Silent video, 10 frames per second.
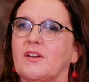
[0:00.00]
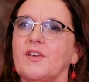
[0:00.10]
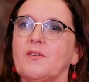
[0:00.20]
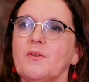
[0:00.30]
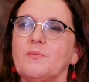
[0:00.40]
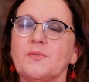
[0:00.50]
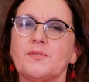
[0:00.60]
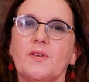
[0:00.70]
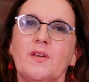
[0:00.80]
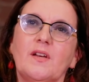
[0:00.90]
and
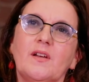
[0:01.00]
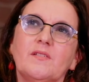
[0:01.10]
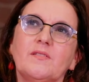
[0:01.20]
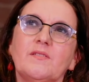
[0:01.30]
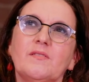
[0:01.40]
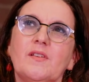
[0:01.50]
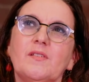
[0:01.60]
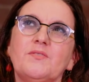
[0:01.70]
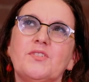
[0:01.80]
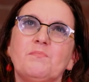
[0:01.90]

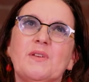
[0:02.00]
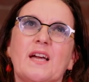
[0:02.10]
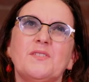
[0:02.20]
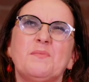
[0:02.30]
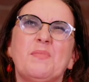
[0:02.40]
it just began to